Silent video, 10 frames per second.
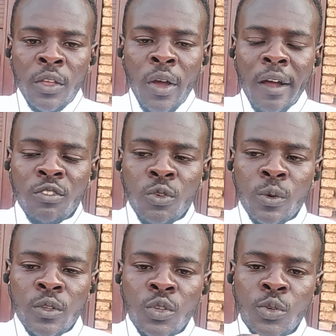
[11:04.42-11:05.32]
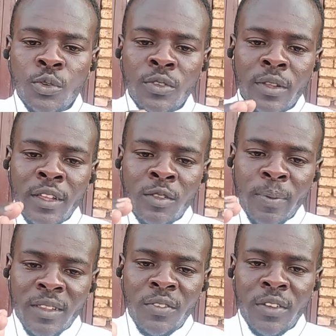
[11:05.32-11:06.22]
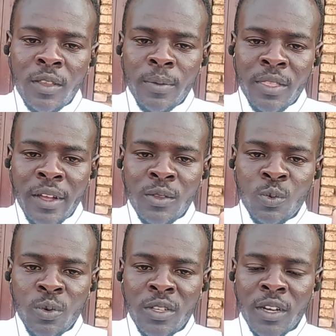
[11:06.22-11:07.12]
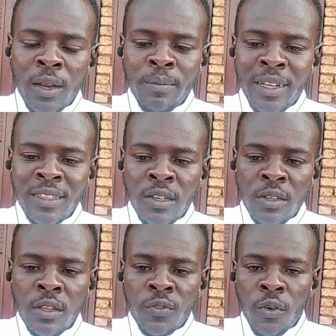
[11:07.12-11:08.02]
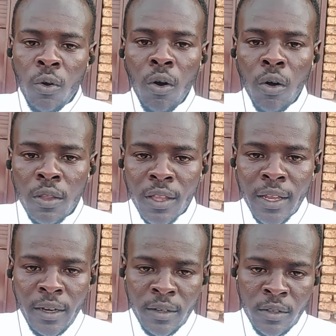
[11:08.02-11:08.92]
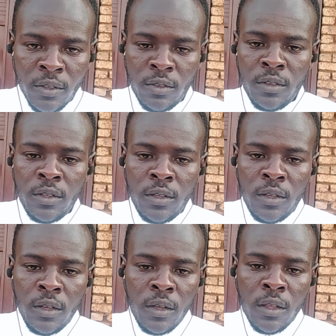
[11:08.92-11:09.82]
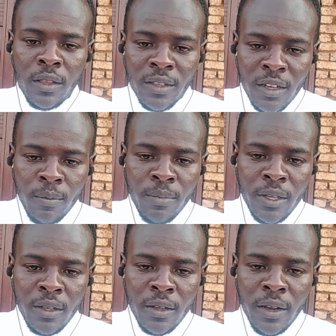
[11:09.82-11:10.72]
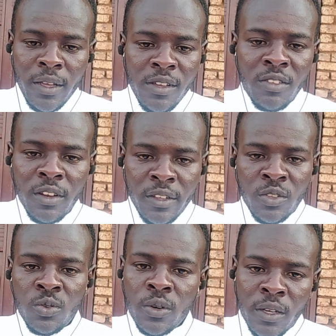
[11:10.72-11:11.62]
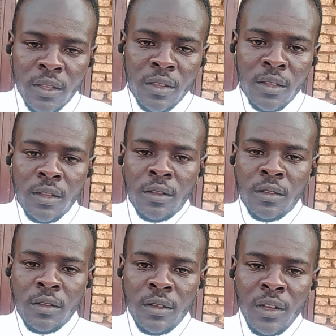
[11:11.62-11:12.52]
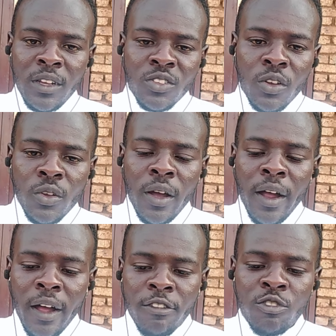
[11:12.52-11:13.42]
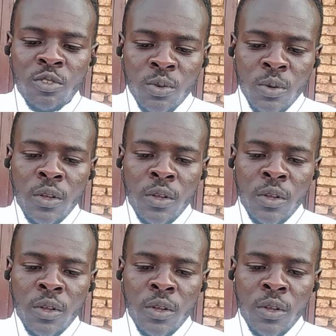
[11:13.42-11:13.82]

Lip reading: you have to choose a specific topic that which can be interested for all the learners, that can be easily to read. So you have to